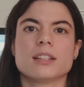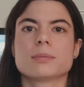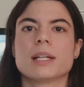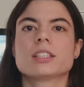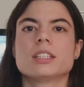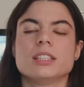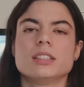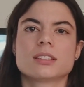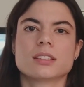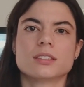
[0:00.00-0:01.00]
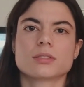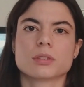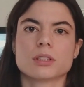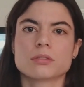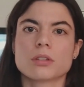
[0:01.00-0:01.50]
especially since
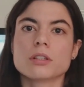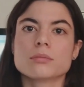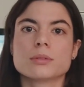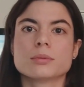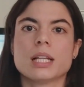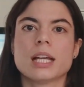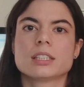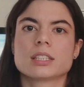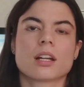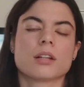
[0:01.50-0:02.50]
we're a growing population